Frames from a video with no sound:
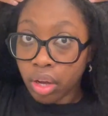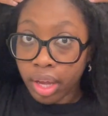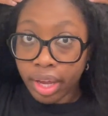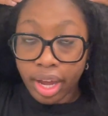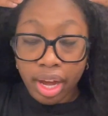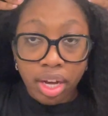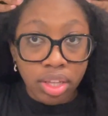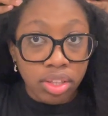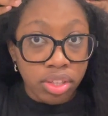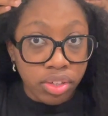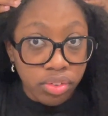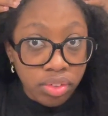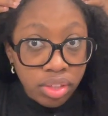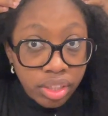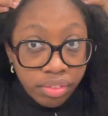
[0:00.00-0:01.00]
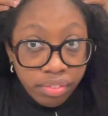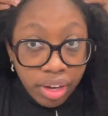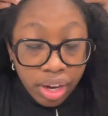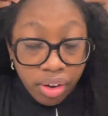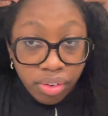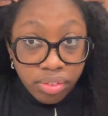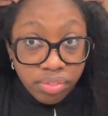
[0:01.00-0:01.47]
I got a little leave
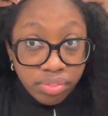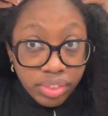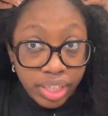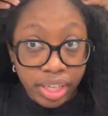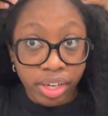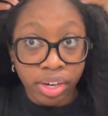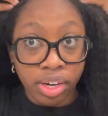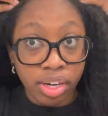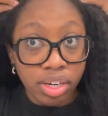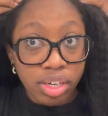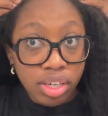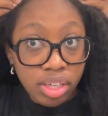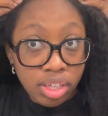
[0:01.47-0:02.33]
out here.